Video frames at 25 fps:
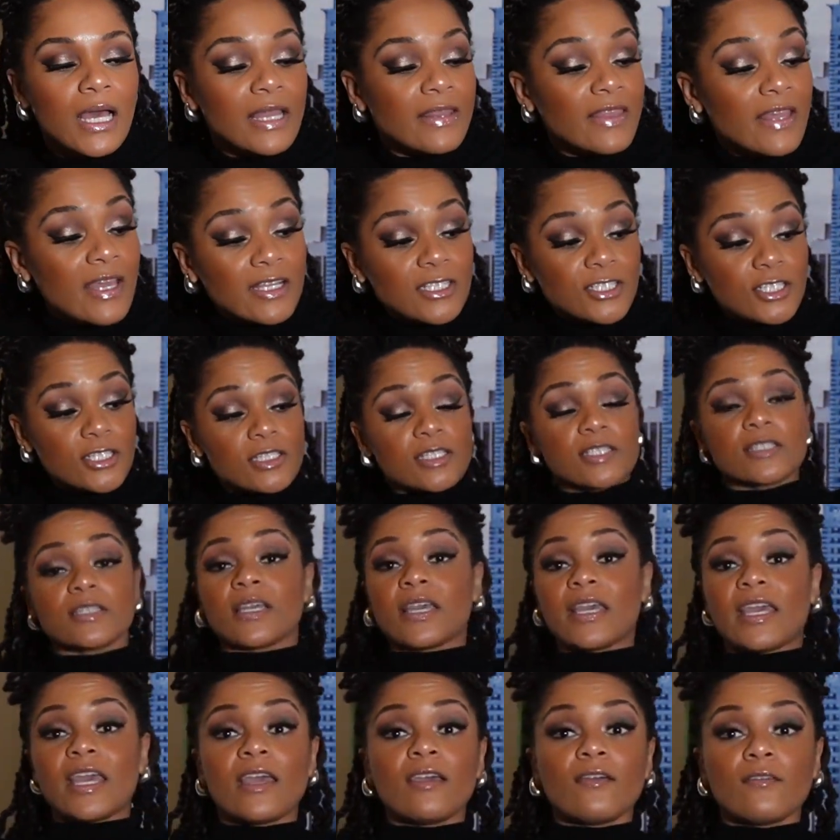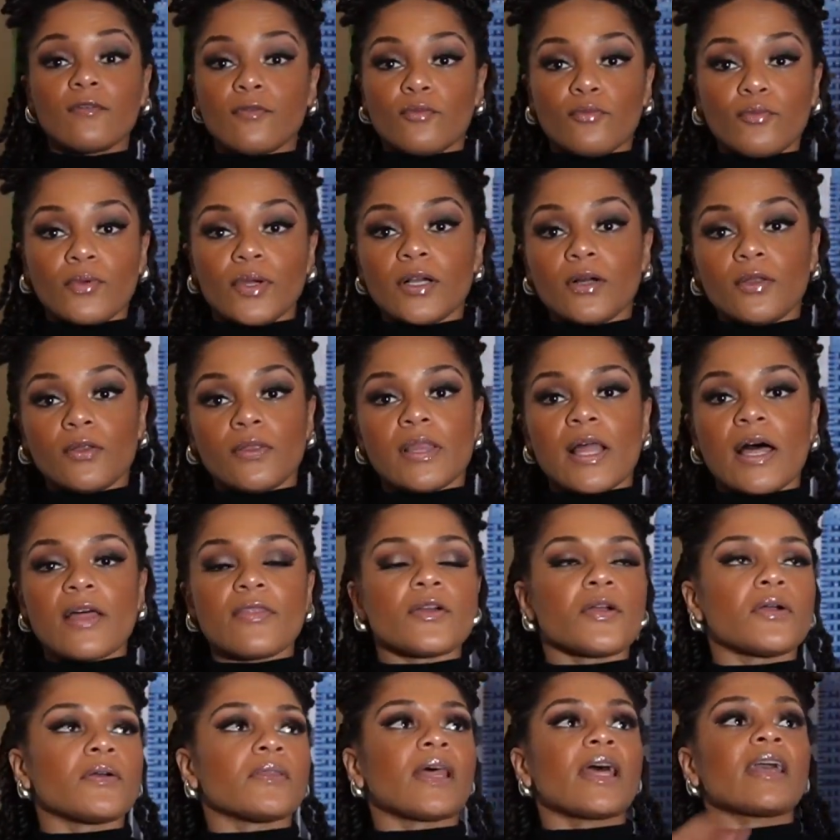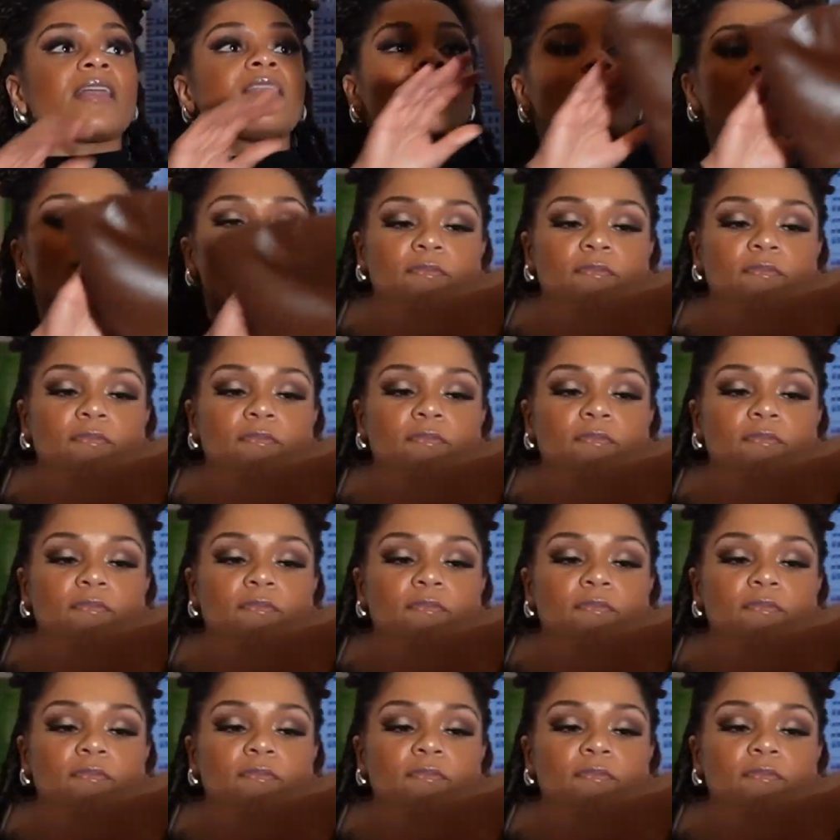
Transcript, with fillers: they just give real leather. Like they